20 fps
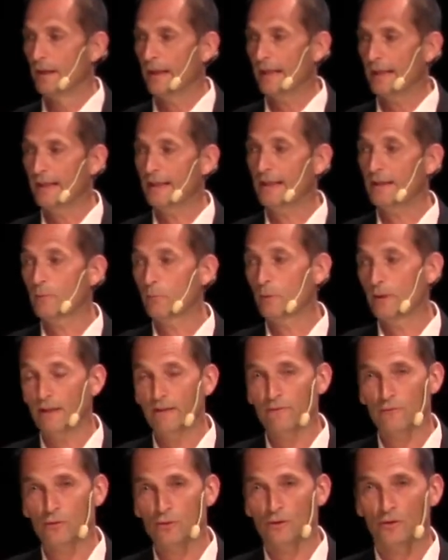And we
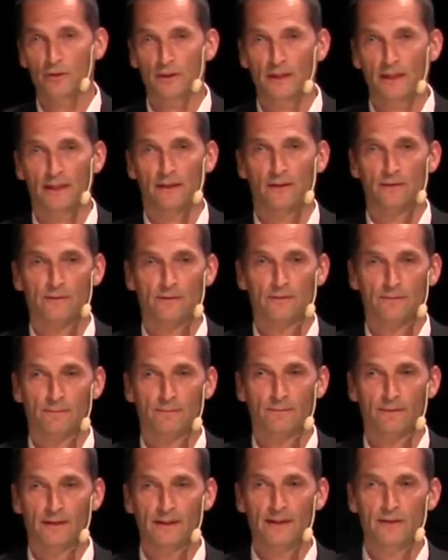have to connect
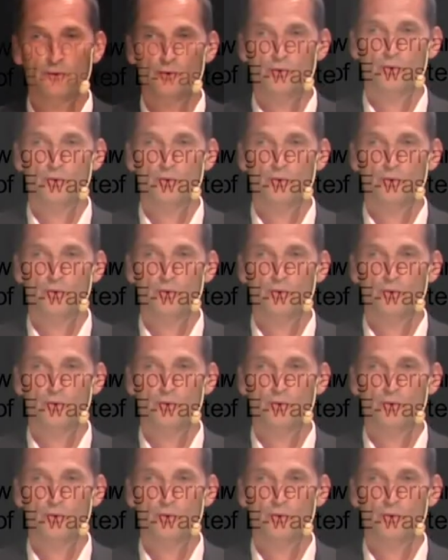these